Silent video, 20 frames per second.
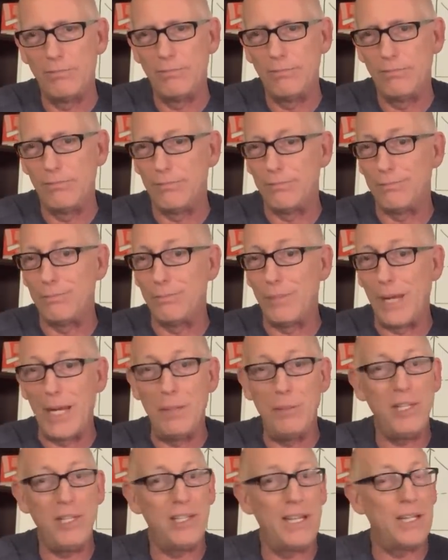
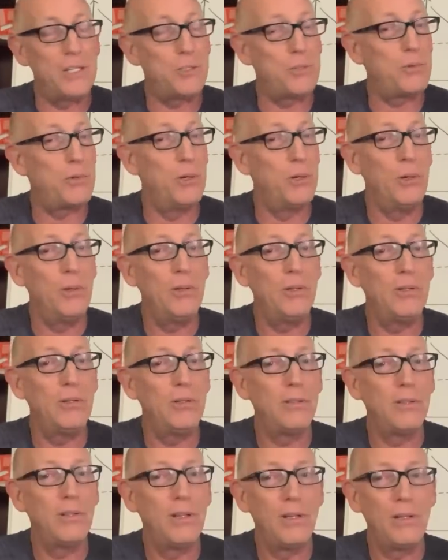maybe that's true,
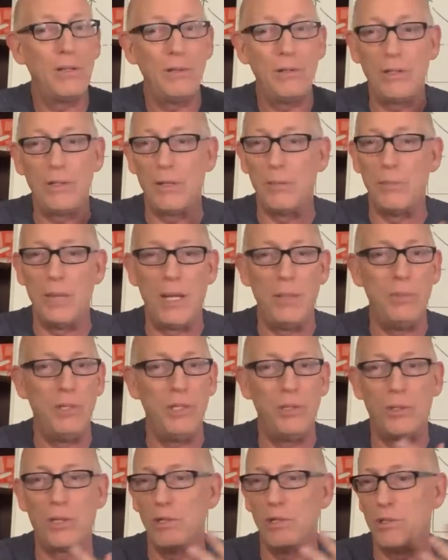that maybe
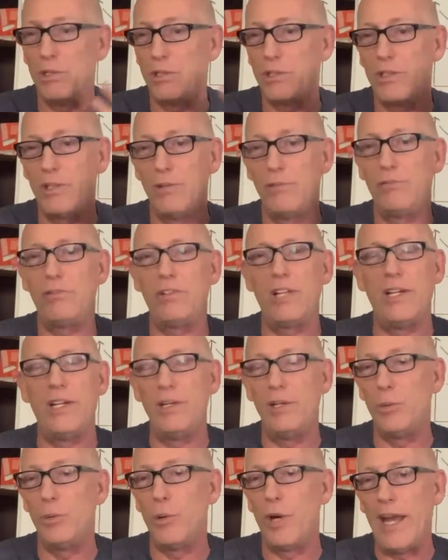you can just inflate
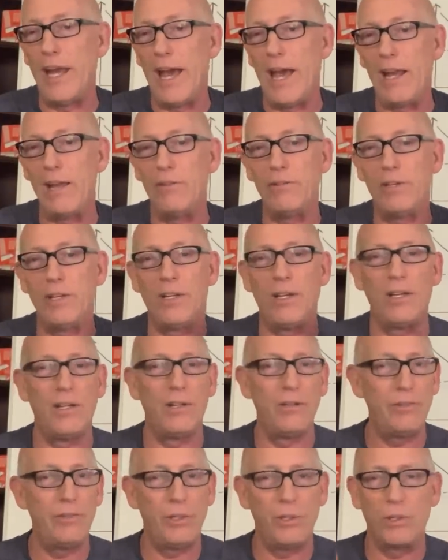your way out of it
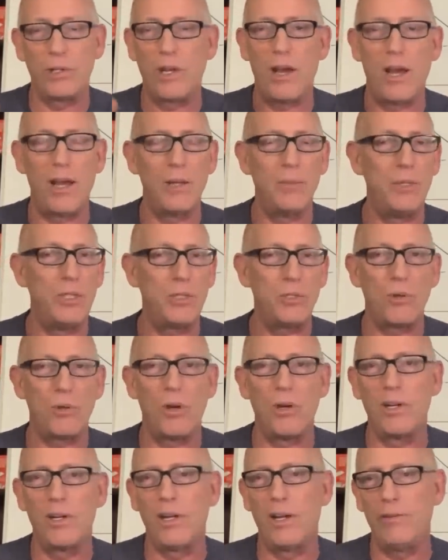if your economy's
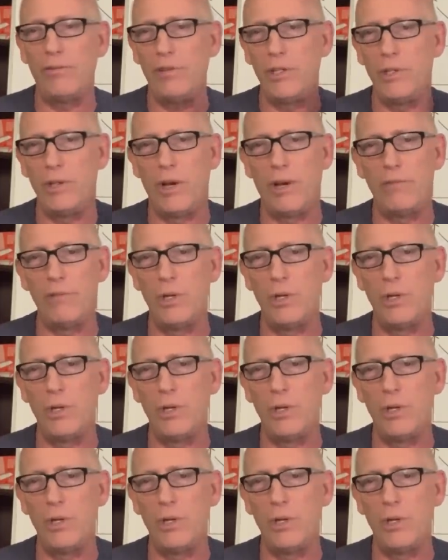strong enough and you have